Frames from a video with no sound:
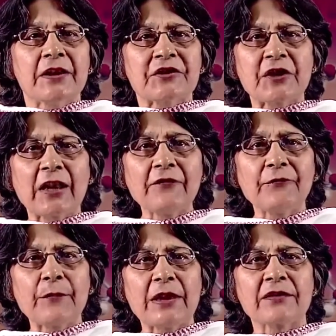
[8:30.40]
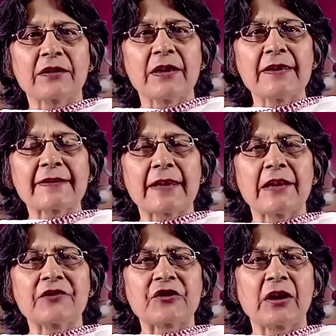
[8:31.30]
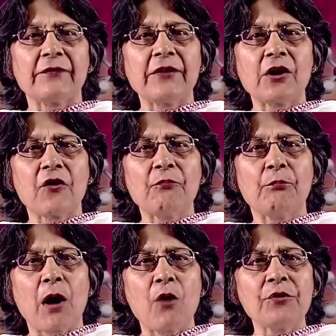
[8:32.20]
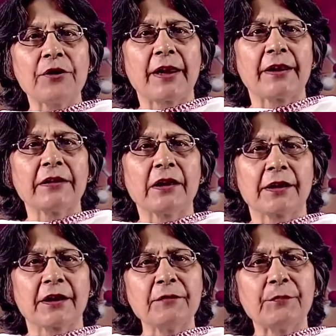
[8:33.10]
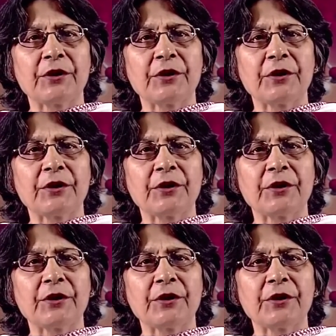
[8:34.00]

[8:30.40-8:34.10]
Shelf maintenance and shelving of bound and current